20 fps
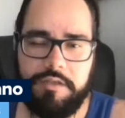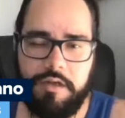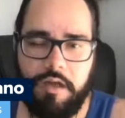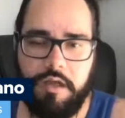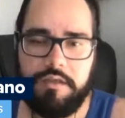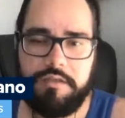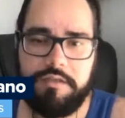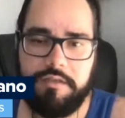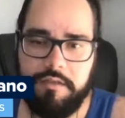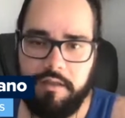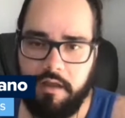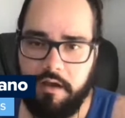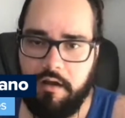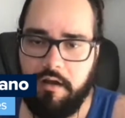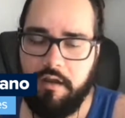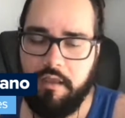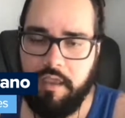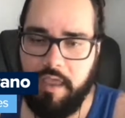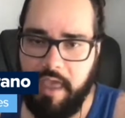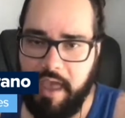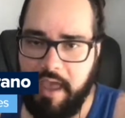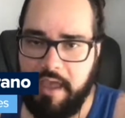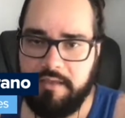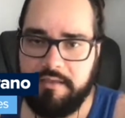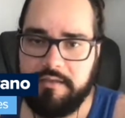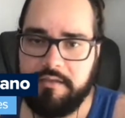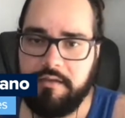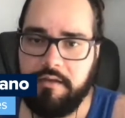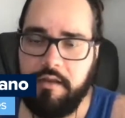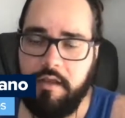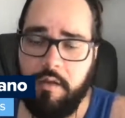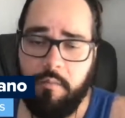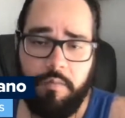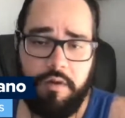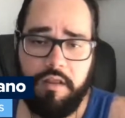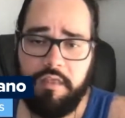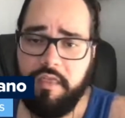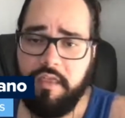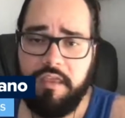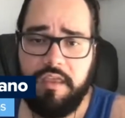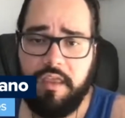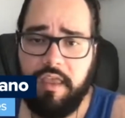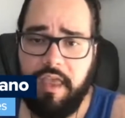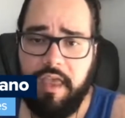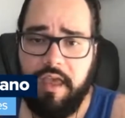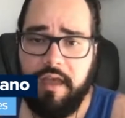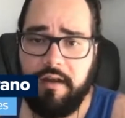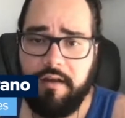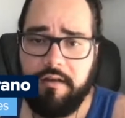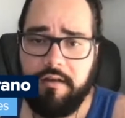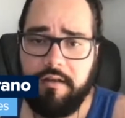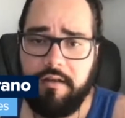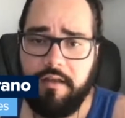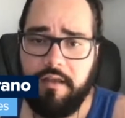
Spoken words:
just there yet, but I think he can.